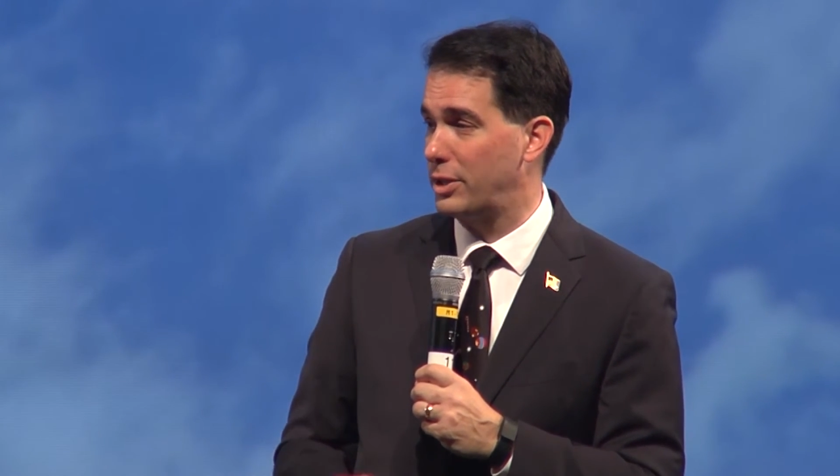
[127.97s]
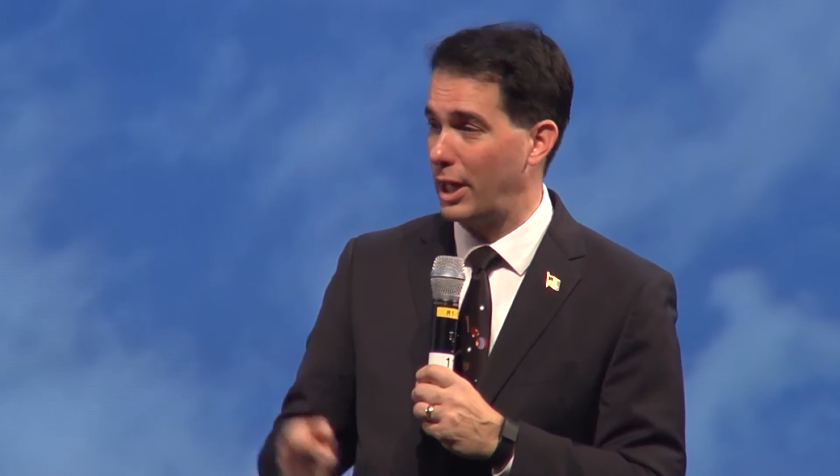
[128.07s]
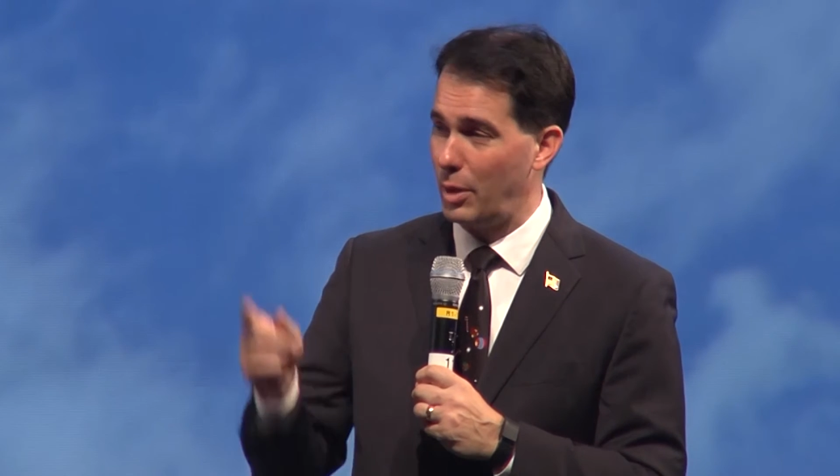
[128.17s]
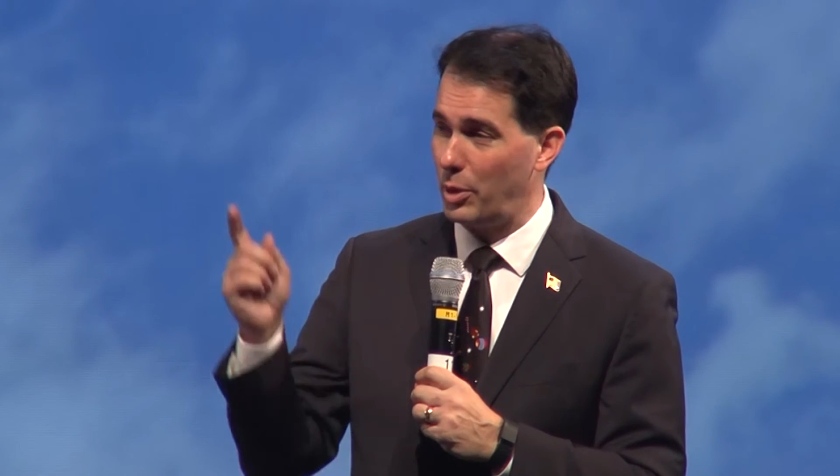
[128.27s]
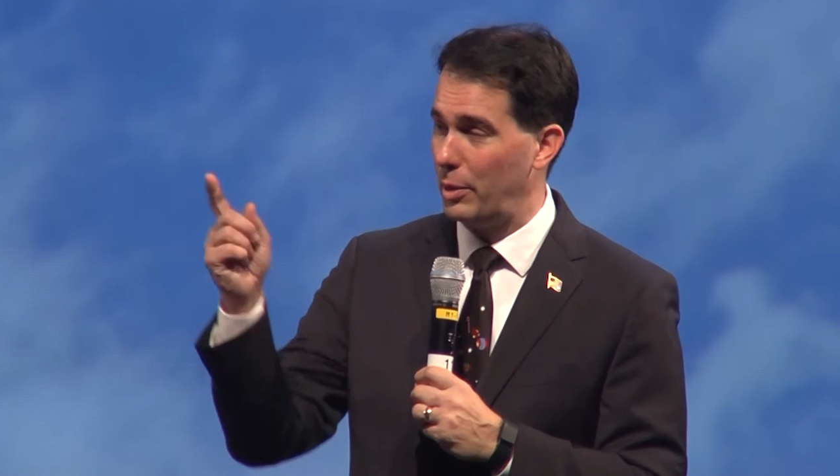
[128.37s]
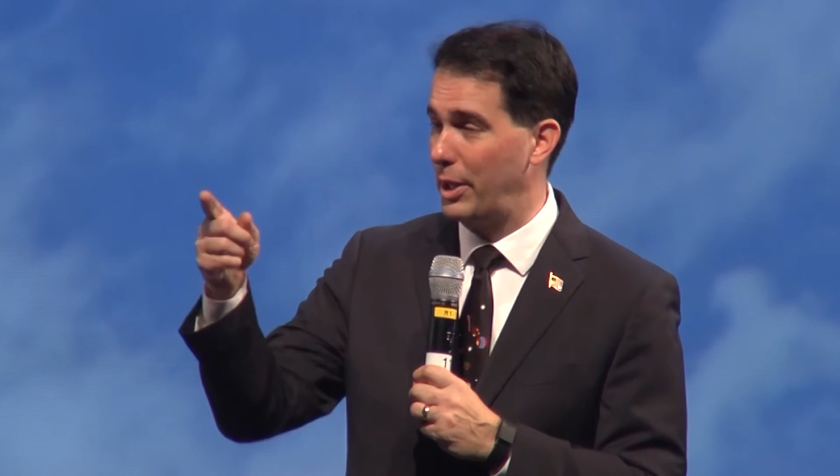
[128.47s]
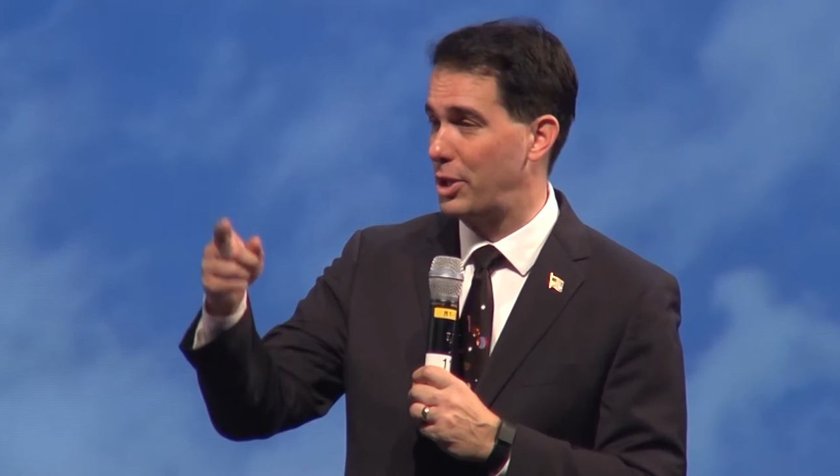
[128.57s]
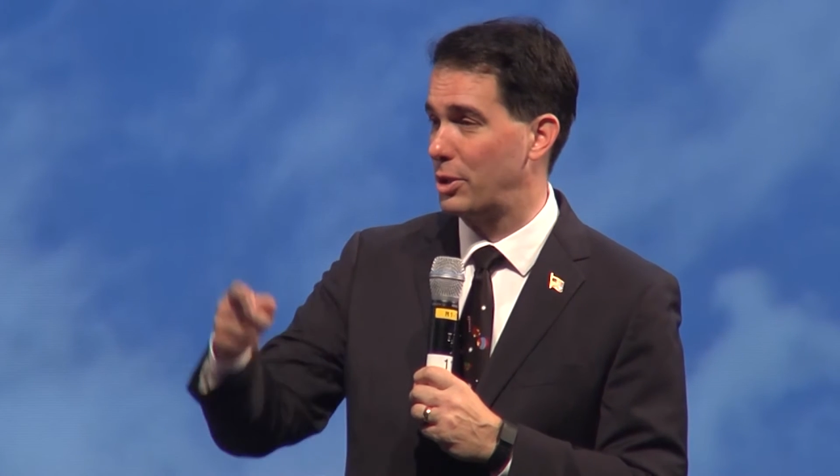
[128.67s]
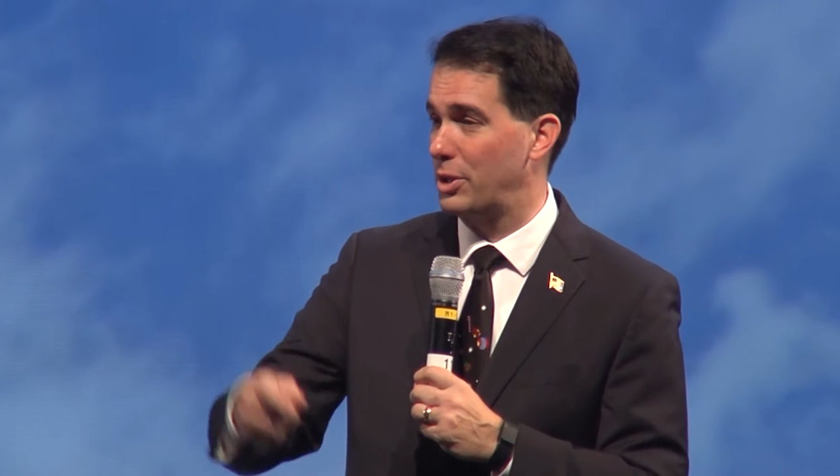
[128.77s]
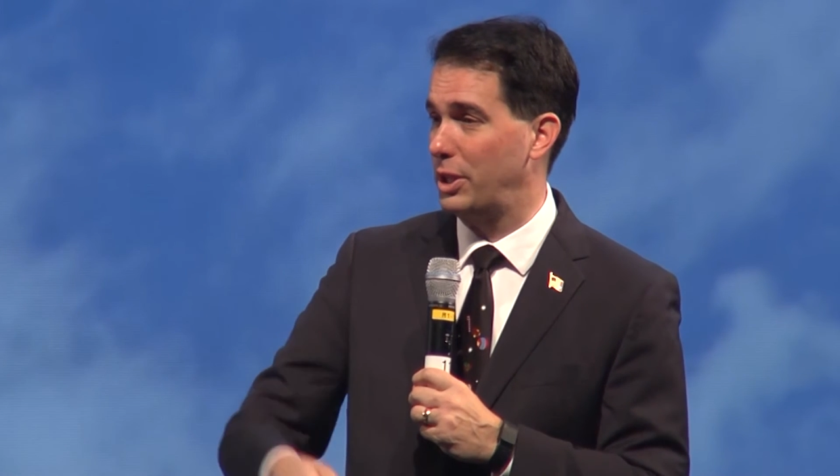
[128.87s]
and I want to make
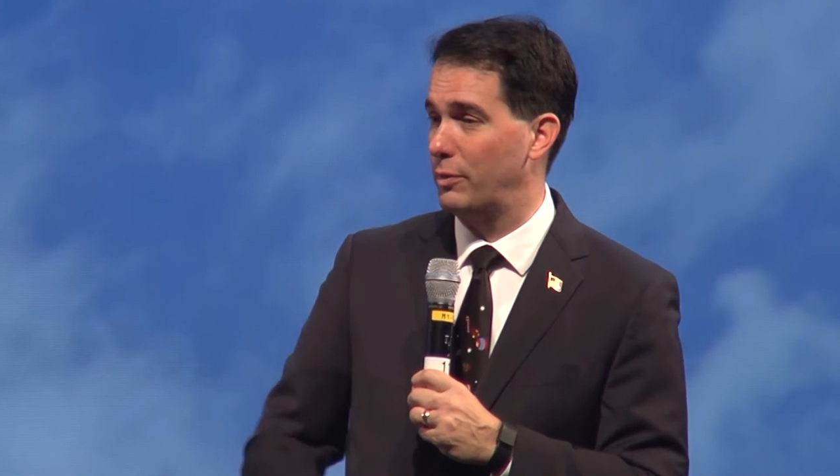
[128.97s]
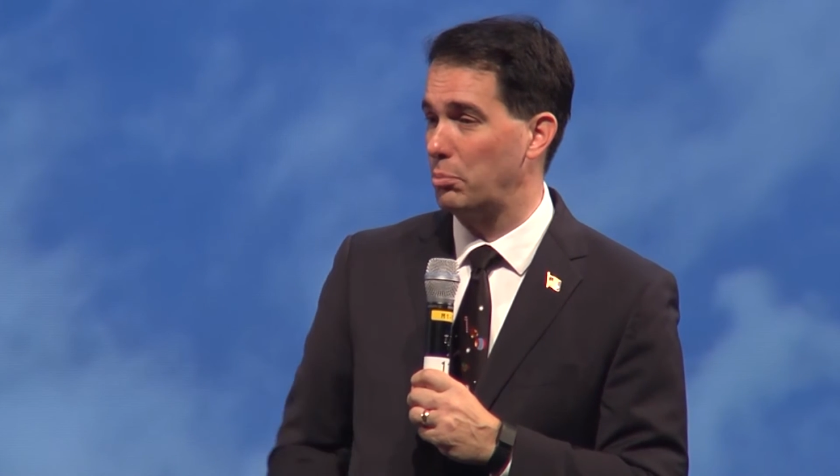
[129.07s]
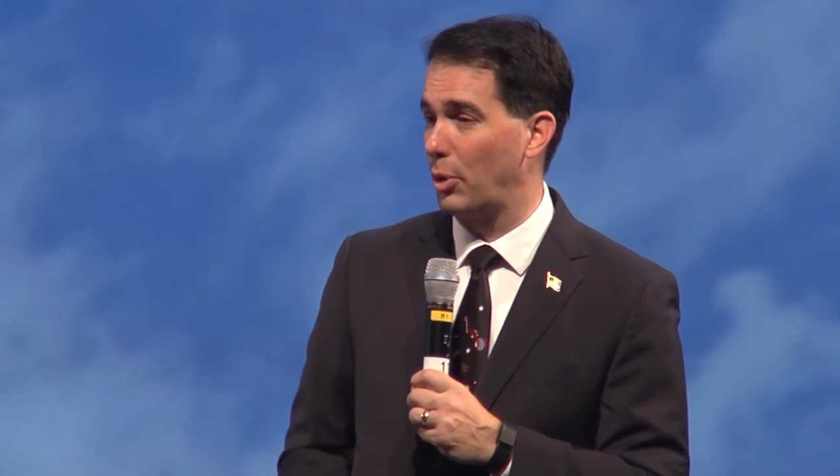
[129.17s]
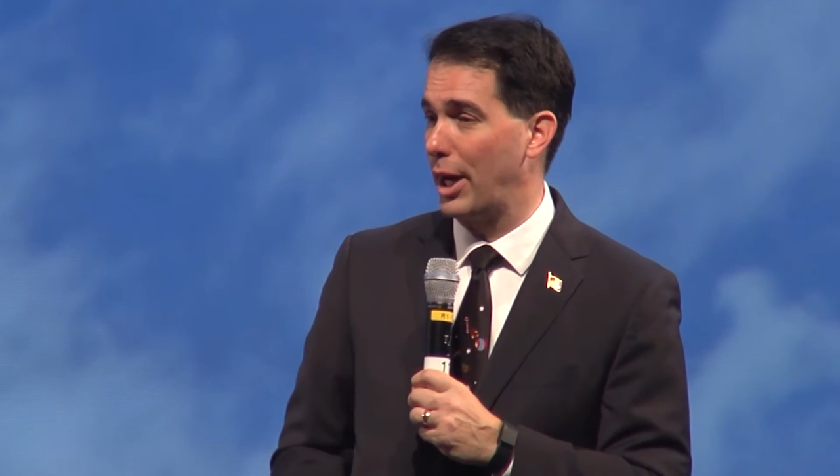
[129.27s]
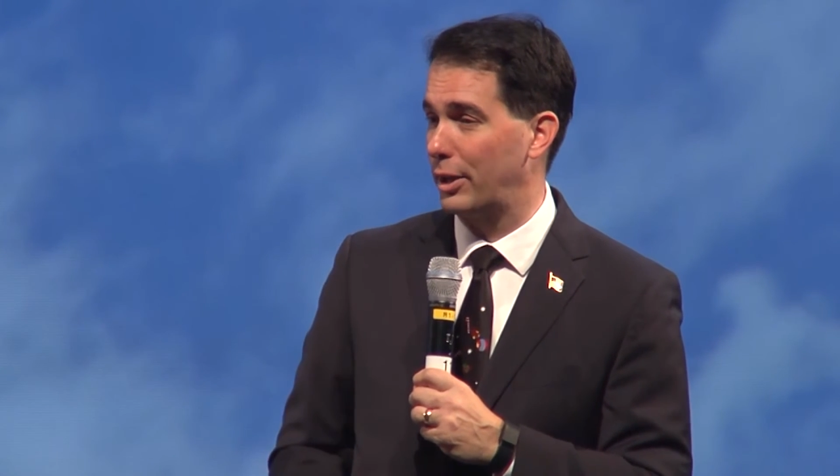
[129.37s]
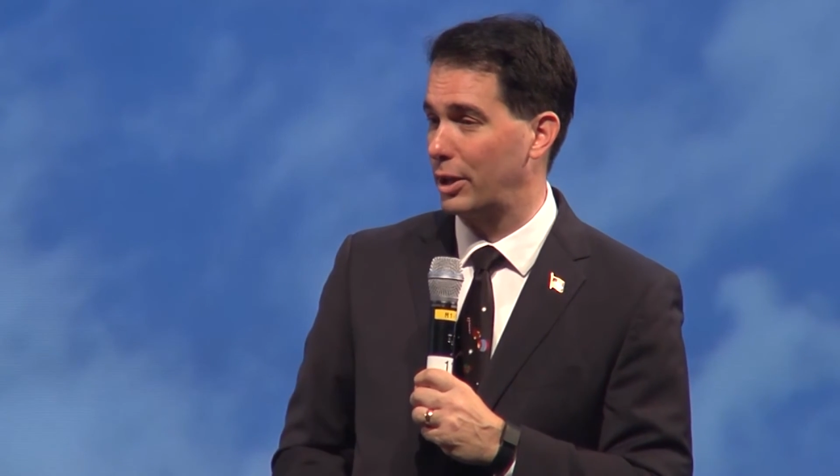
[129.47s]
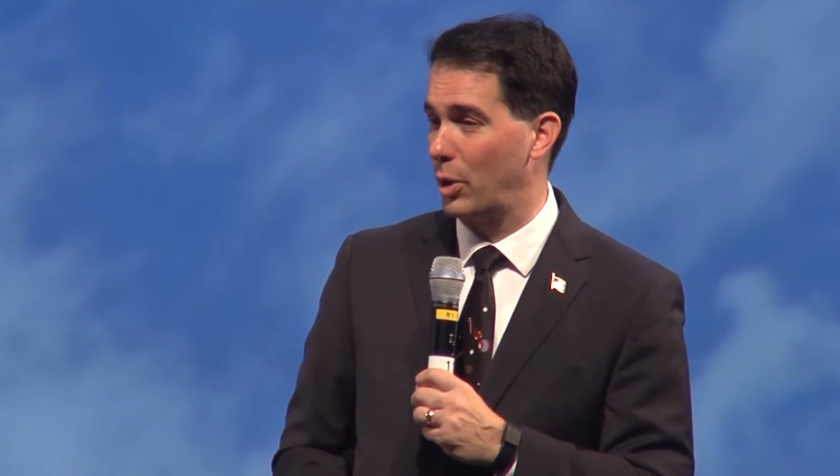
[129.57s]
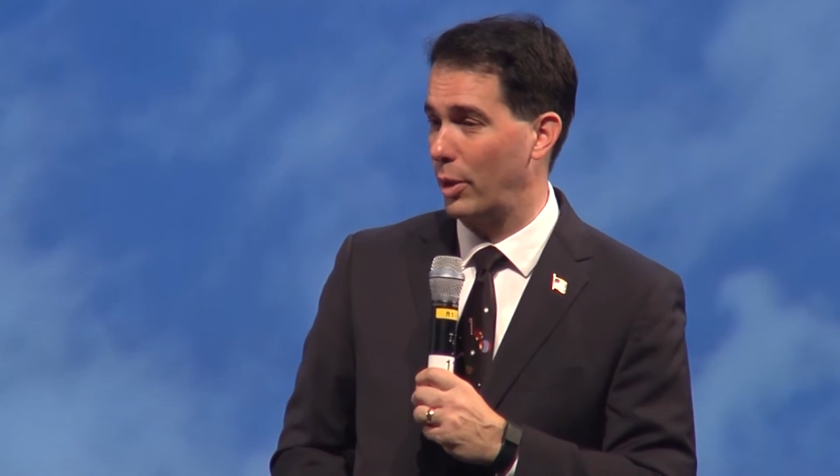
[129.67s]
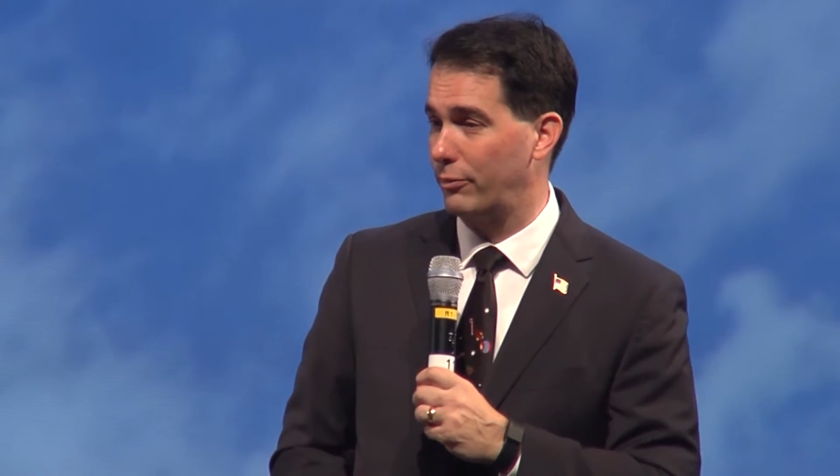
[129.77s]
sure it's even brighter going